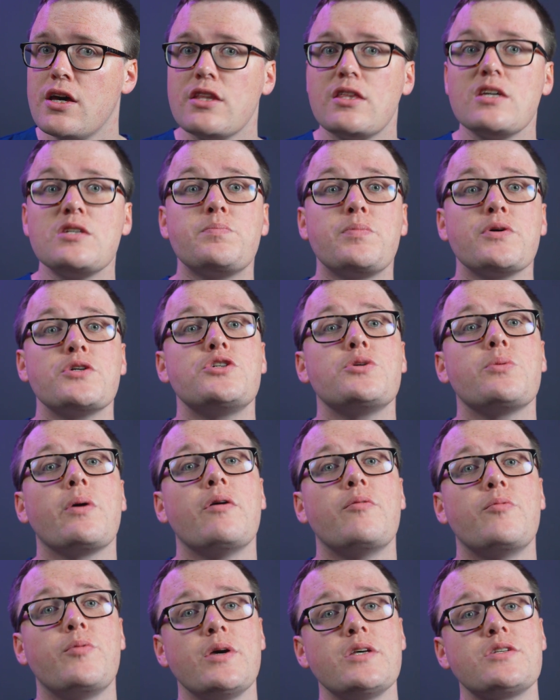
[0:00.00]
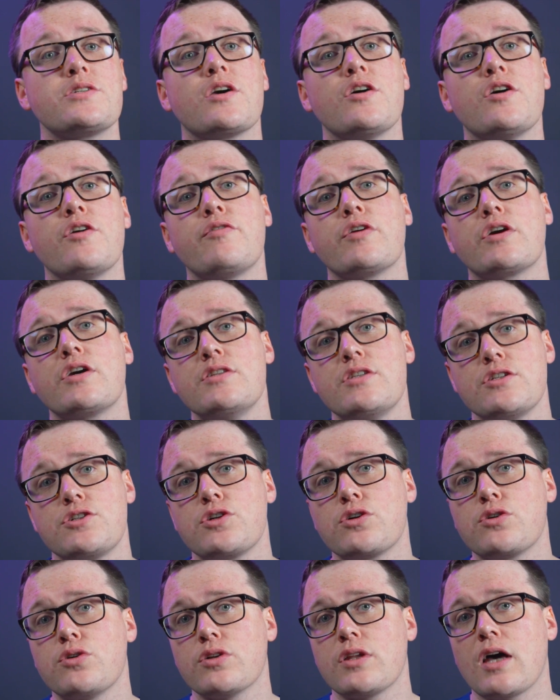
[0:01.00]
This puts you at risk of a
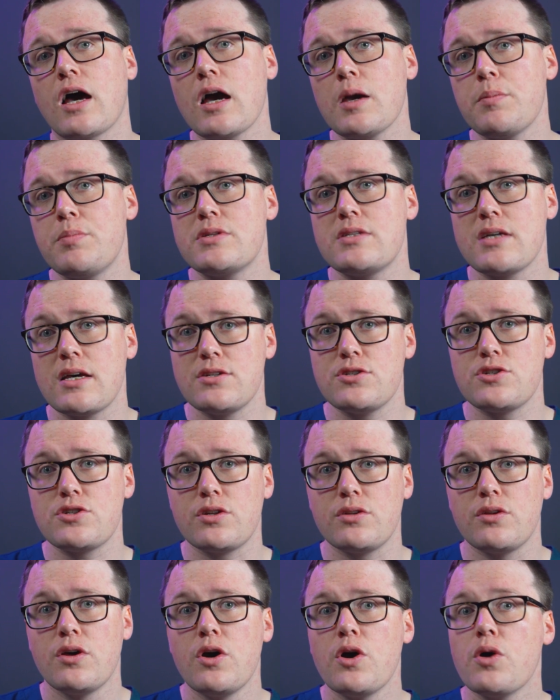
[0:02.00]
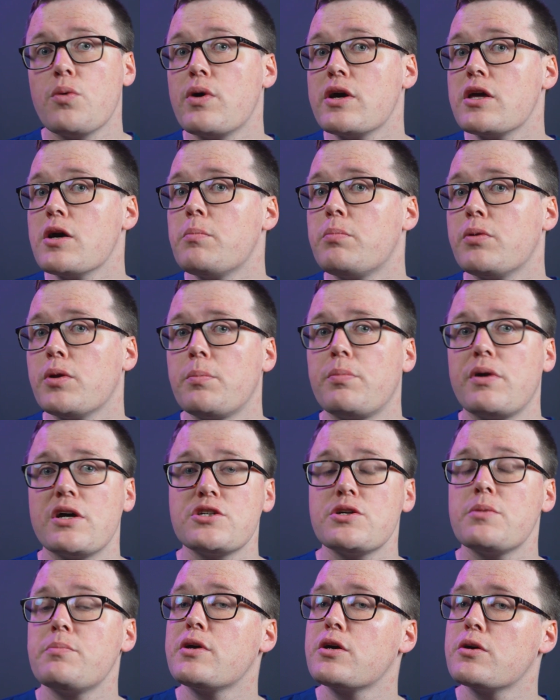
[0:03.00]
condition called hypertension, where your blood
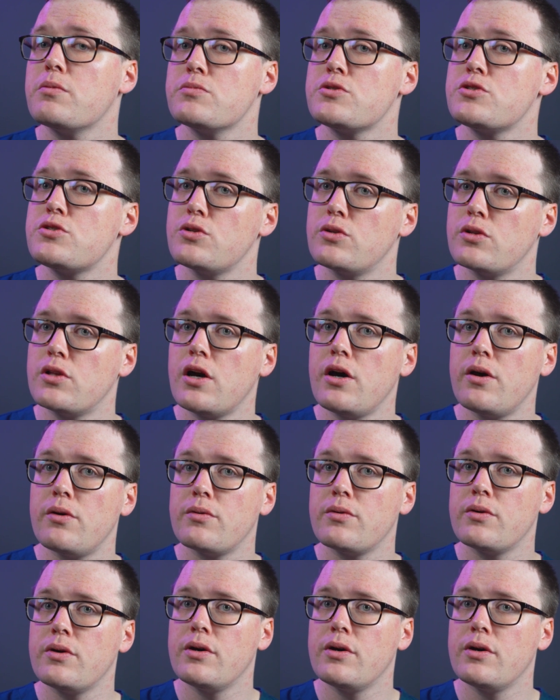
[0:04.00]
pressure becomes too low.